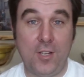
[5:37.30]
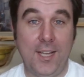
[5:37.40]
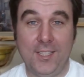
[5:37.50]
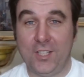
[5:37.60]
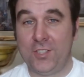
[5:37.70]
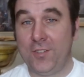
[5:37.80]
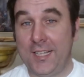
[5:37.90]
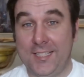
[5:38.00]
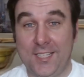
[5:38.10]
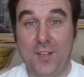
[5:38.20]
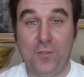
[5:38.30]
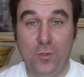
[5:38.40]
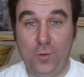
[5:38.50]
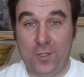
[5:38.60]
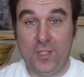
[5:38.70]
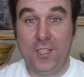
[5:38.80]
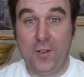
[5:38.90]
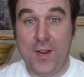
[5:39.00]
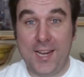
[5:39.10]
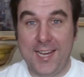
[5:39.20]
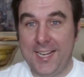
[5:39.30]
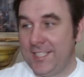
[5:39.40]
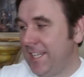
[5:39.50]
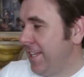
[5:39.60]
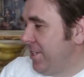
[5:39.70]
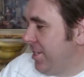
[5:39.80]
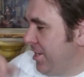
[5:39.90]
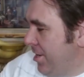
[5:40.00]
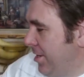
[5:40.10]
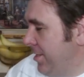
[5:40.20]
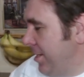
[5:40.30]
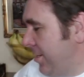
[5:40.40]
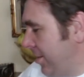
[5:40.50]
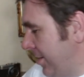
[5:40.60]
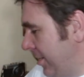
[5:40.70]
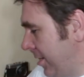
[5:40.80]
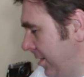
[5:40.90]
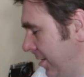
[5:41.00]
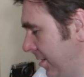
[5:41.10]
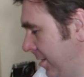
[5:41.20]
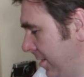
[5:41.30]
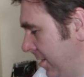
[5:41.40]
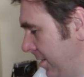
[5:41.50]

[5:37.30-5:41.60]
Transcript: Okay, so that's enough talk. You know, let's get started. So let's get the